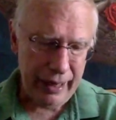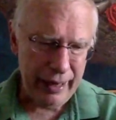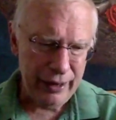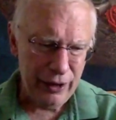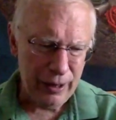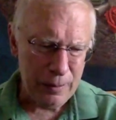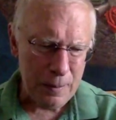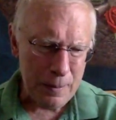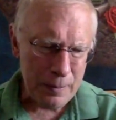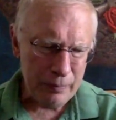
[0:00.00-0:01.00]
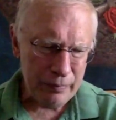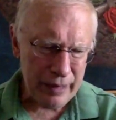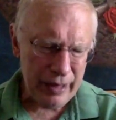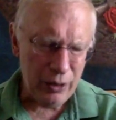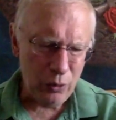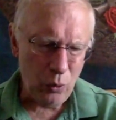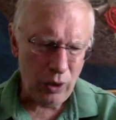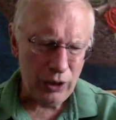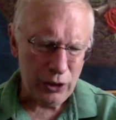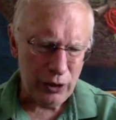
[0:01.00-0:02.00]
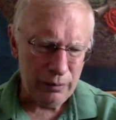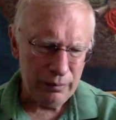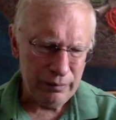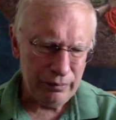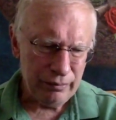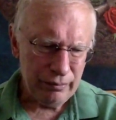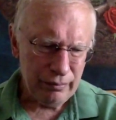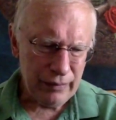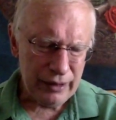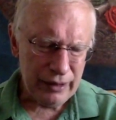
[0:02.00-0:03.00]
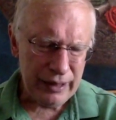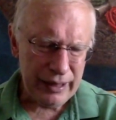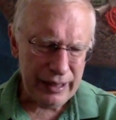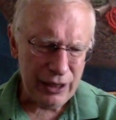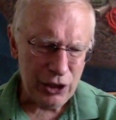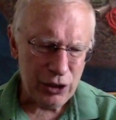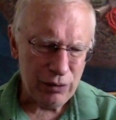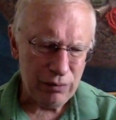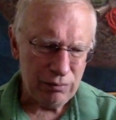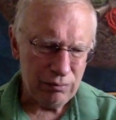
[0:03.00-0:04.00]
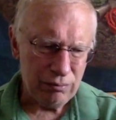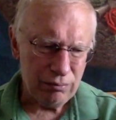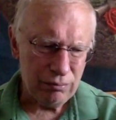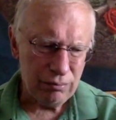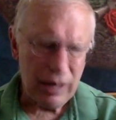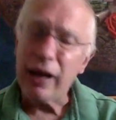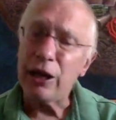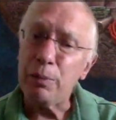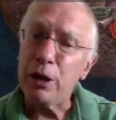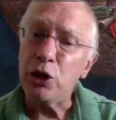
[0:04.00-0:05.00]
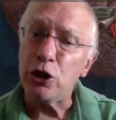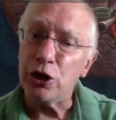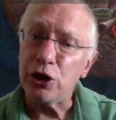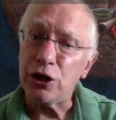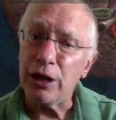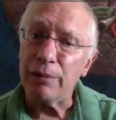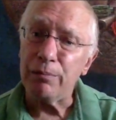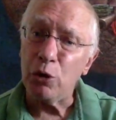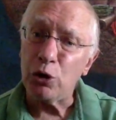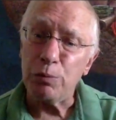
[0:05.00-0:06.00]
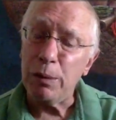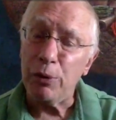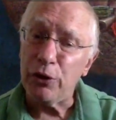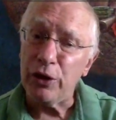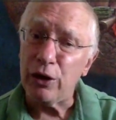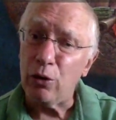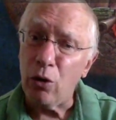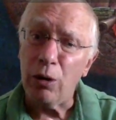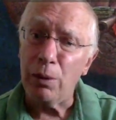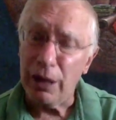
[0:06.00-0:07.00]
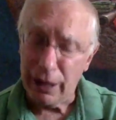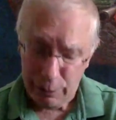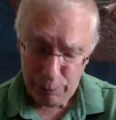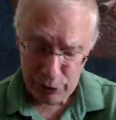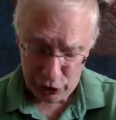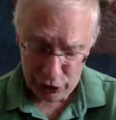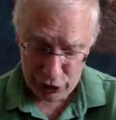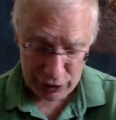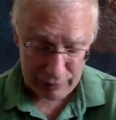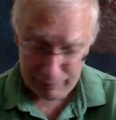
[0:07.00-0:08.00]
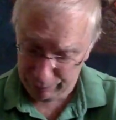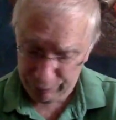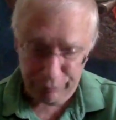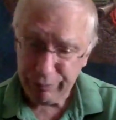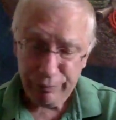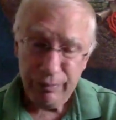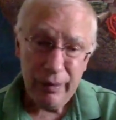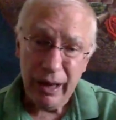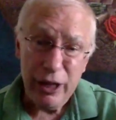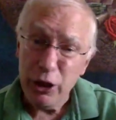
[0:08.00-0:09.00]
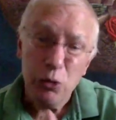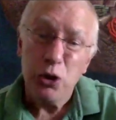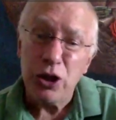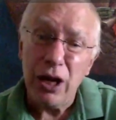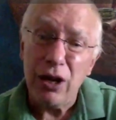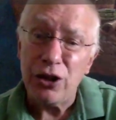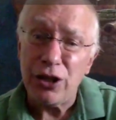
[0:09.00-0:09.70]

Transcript: and in it, Walter takes occupations that most people think are horrible occupations, like a used car